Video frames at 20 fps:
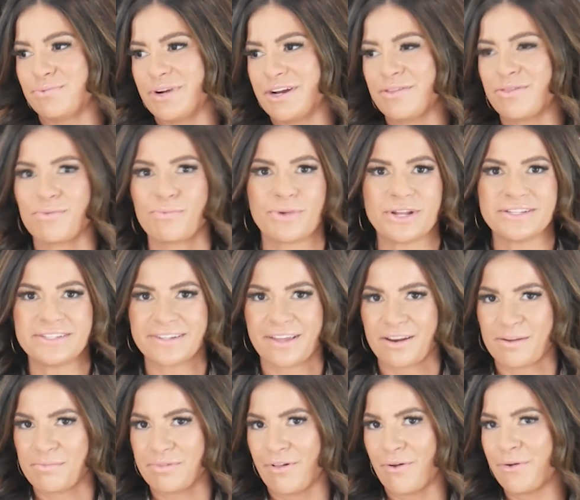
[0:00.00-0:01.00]
where the wind's
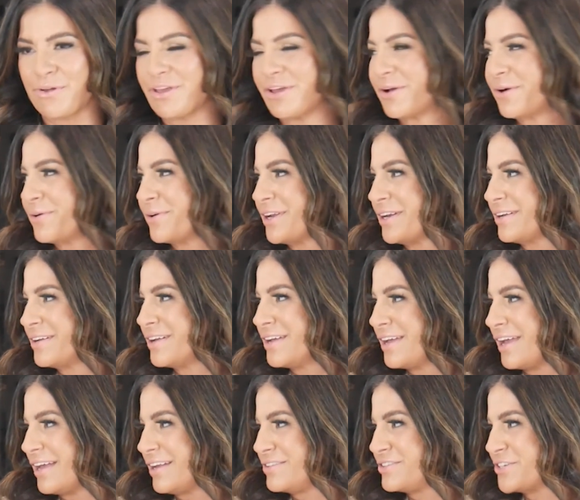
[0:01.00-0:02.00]
going to blow you,
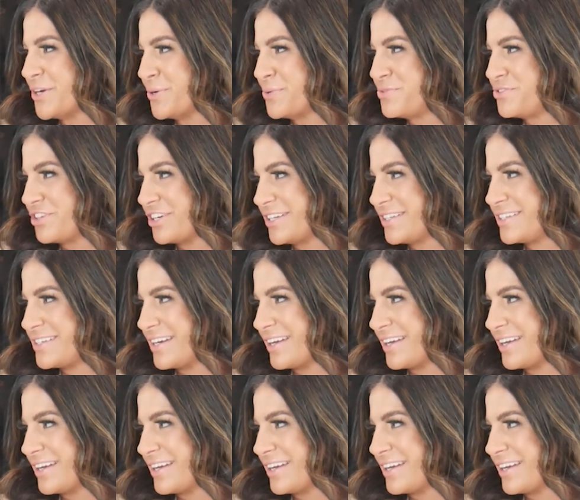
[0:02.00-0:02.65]
and don't just,